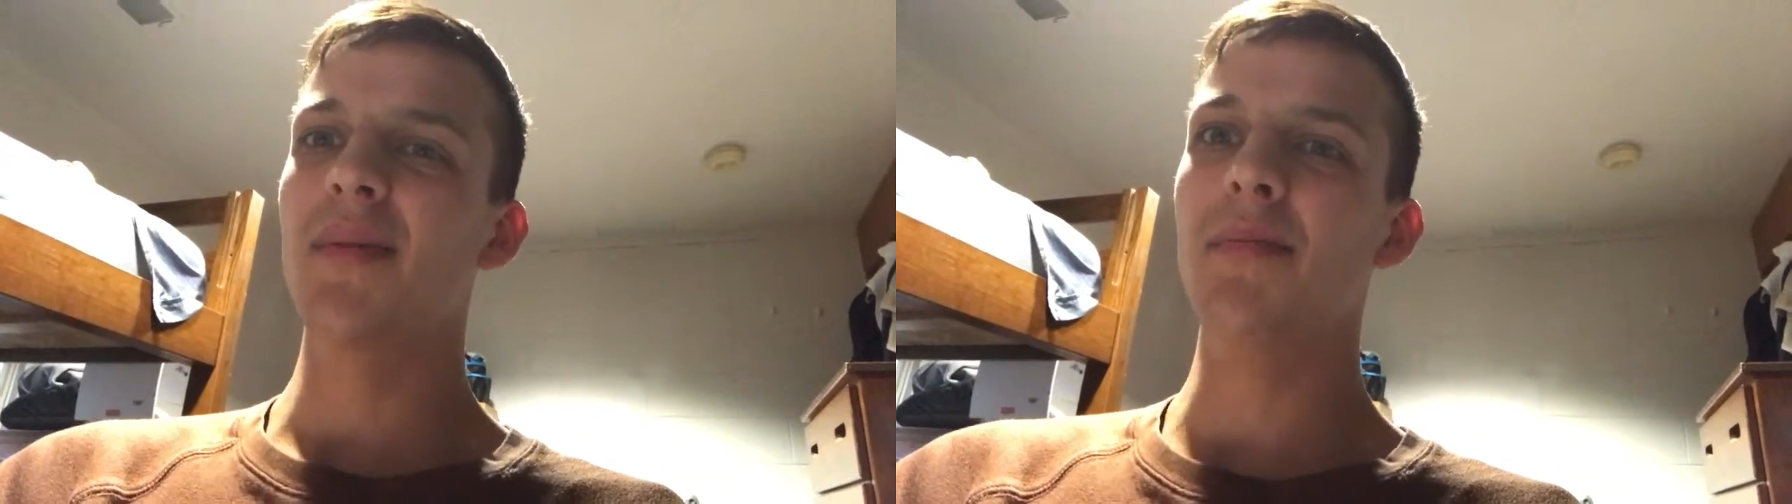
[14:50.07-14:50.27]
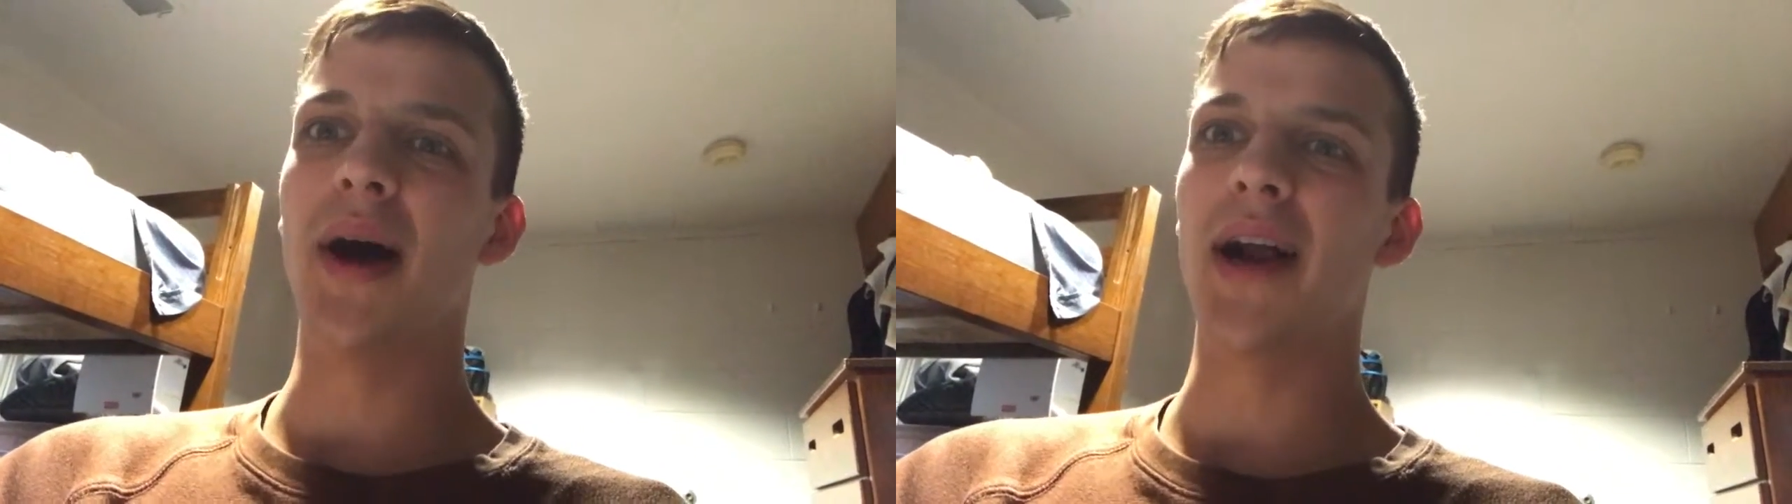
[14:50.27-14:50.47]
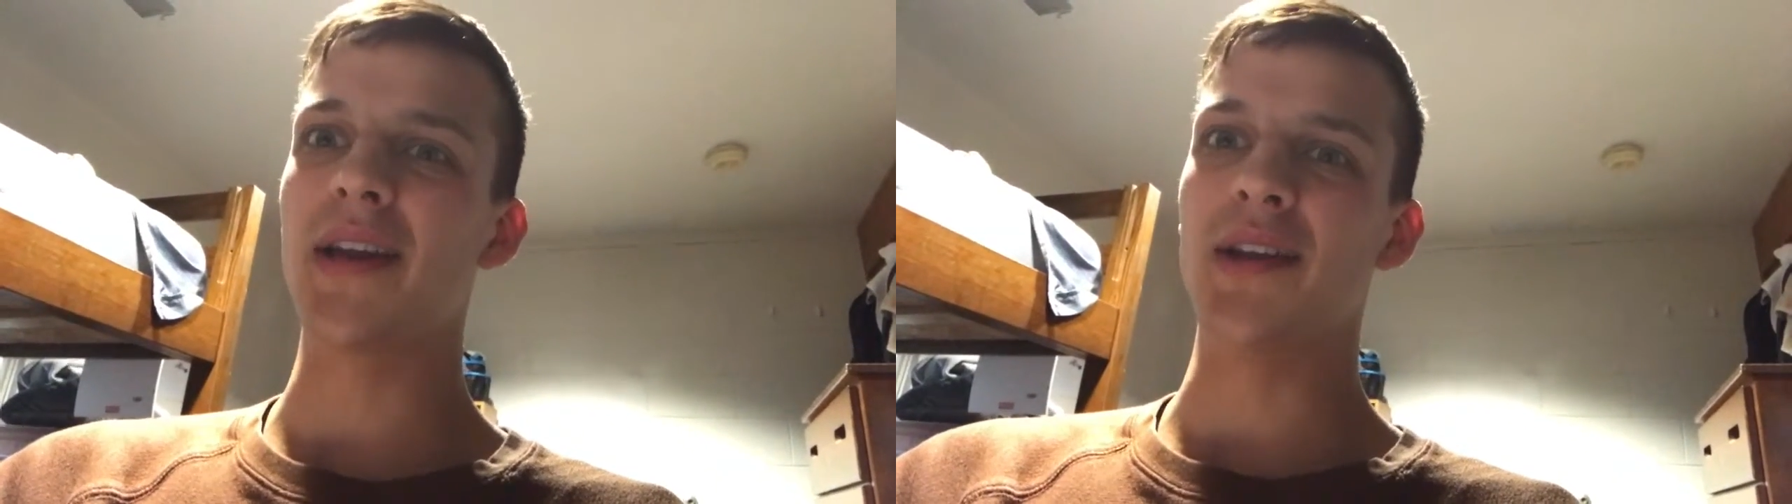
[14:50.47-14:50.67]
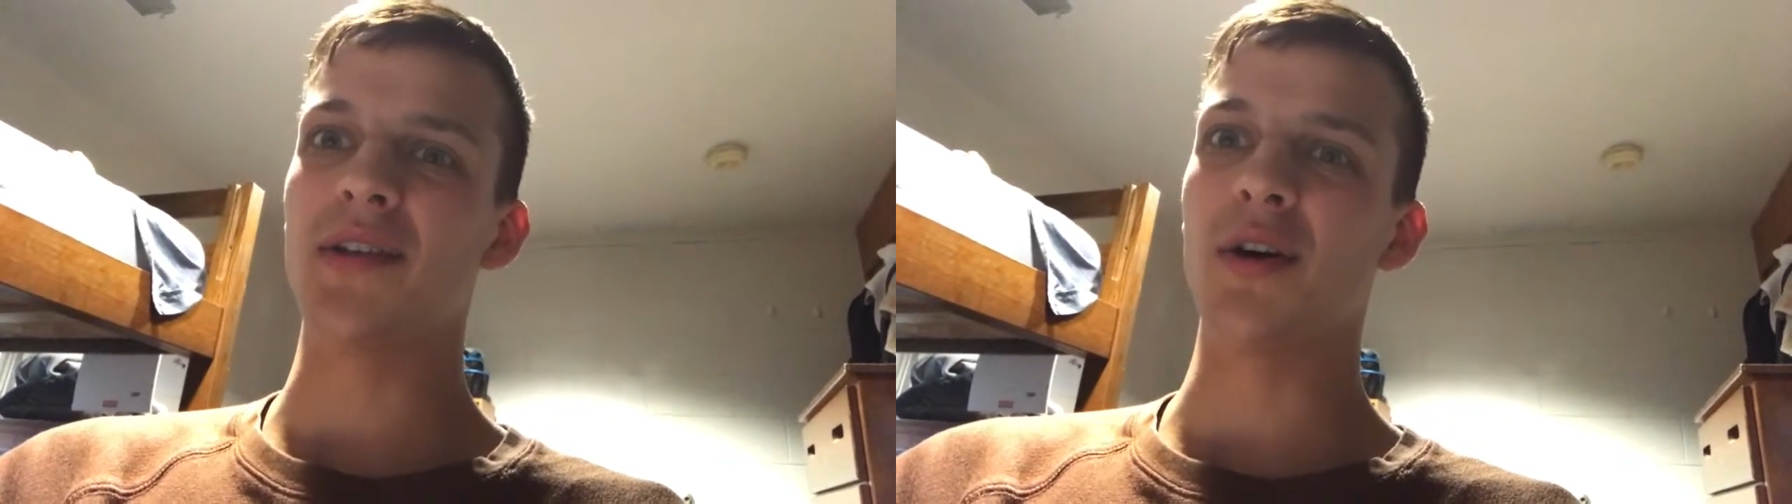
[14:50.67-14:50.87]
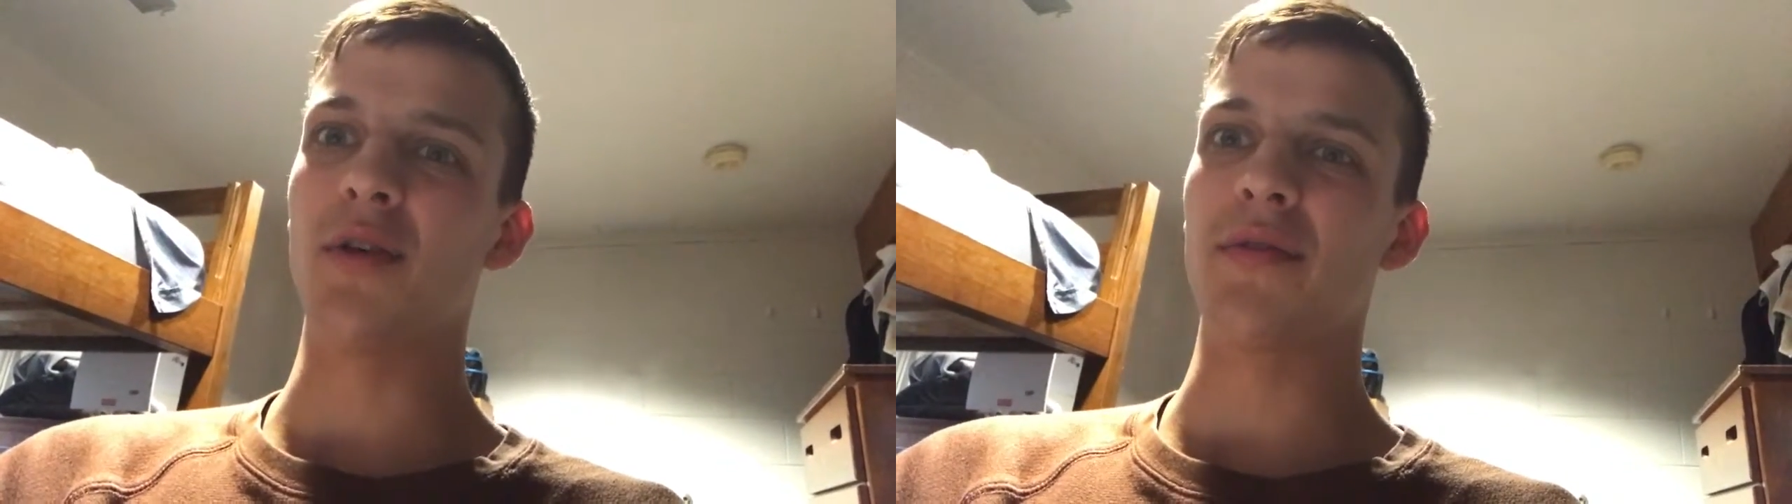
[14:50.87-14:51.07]
body
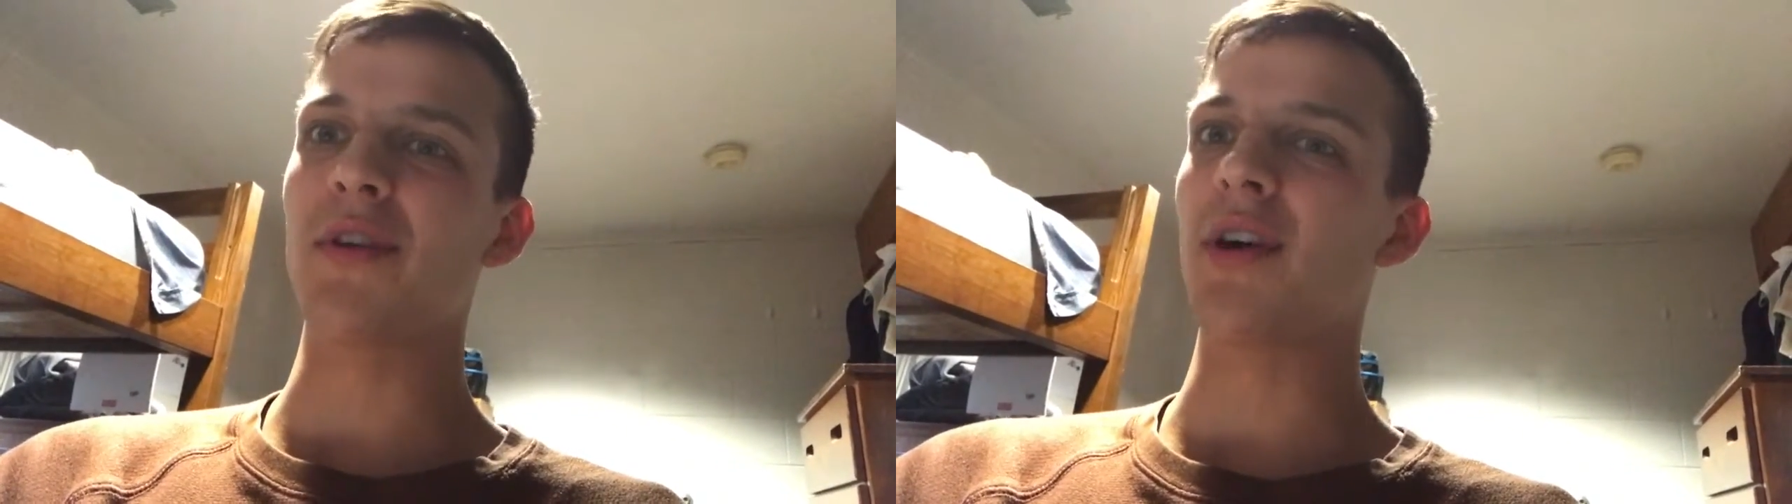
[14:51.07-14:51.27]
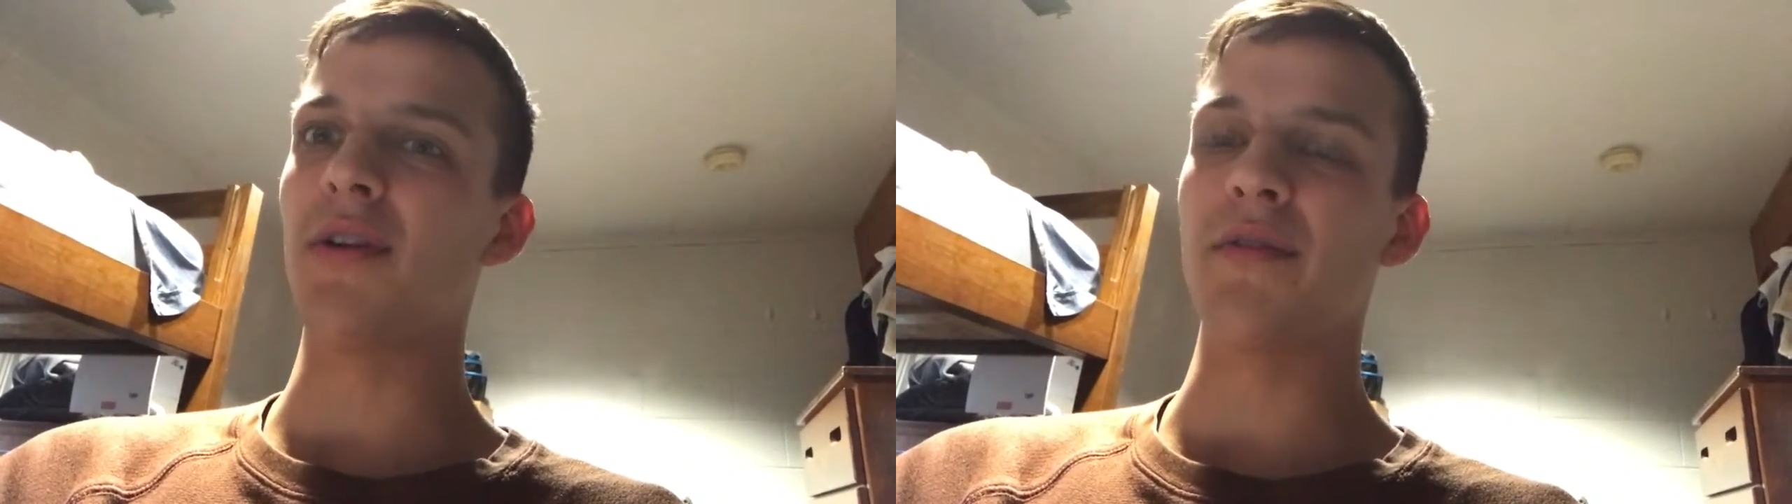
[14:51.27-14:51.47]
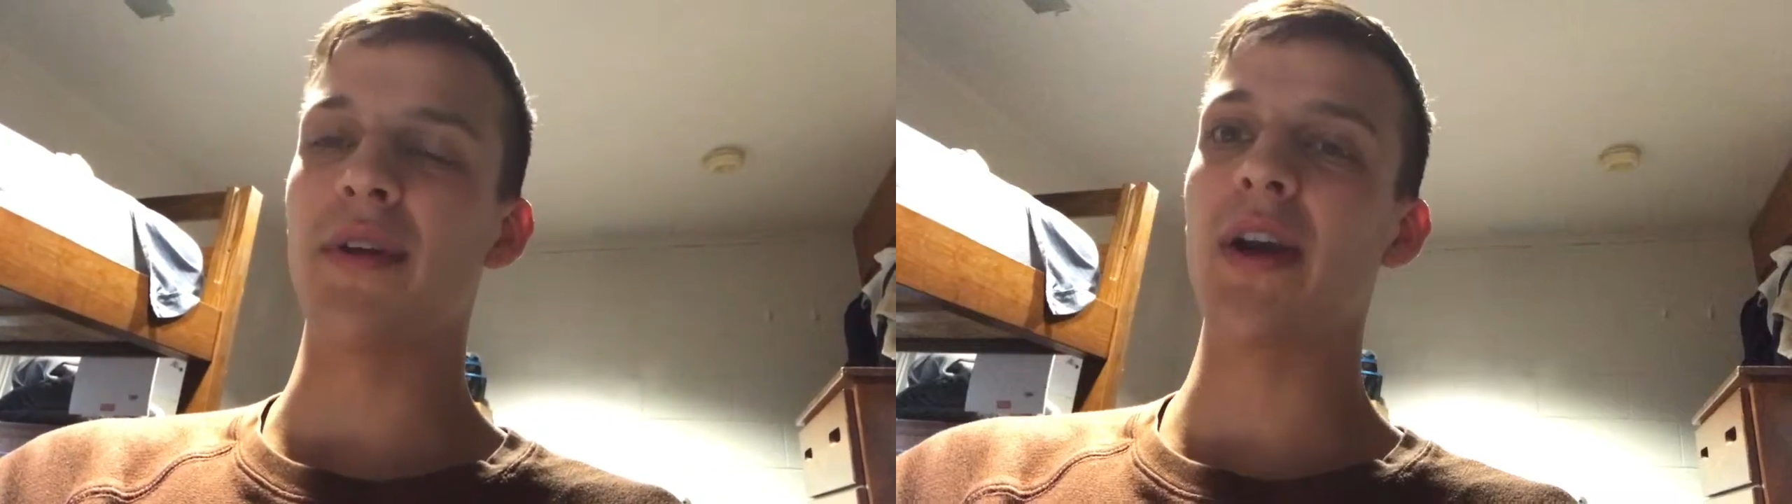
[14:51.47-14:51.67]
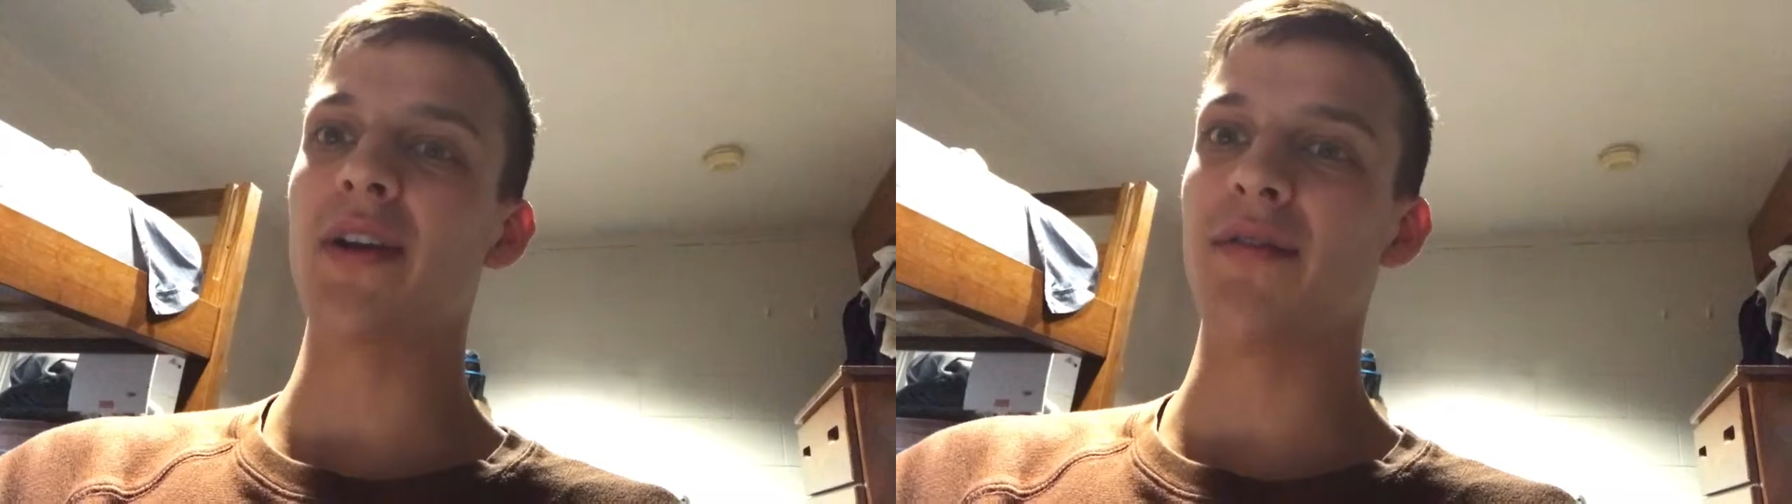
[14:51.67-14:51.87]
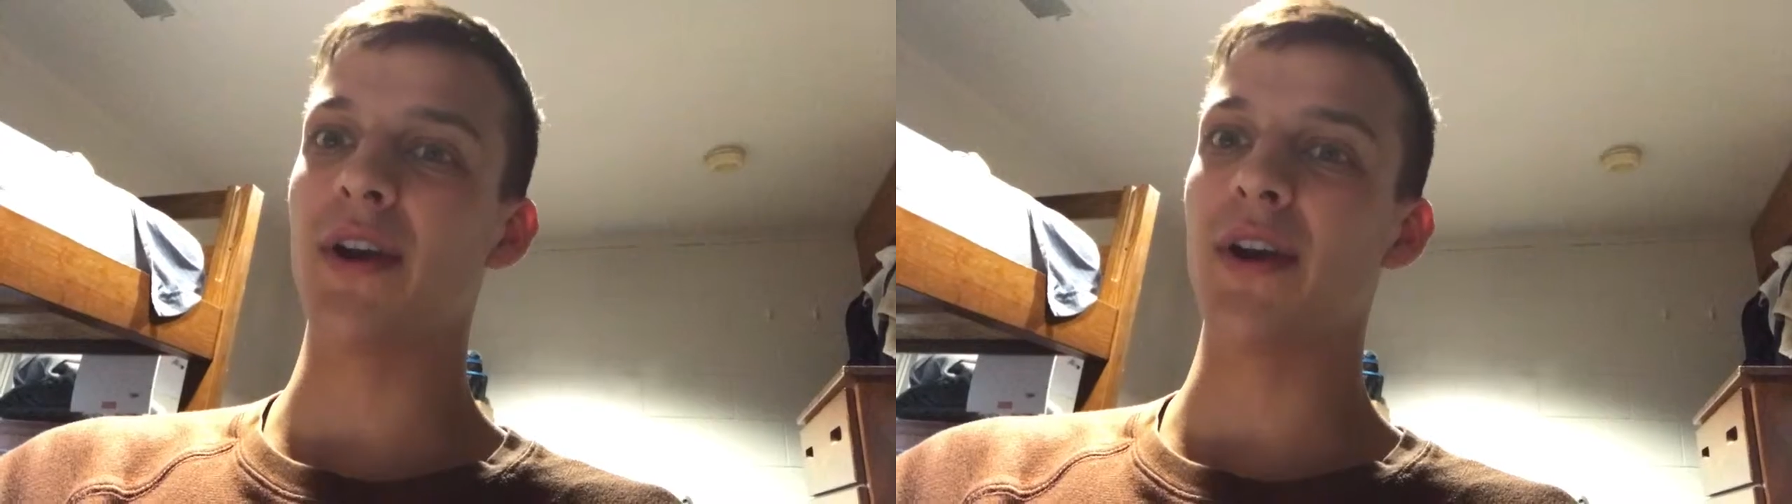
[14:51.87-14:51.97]
is overall very,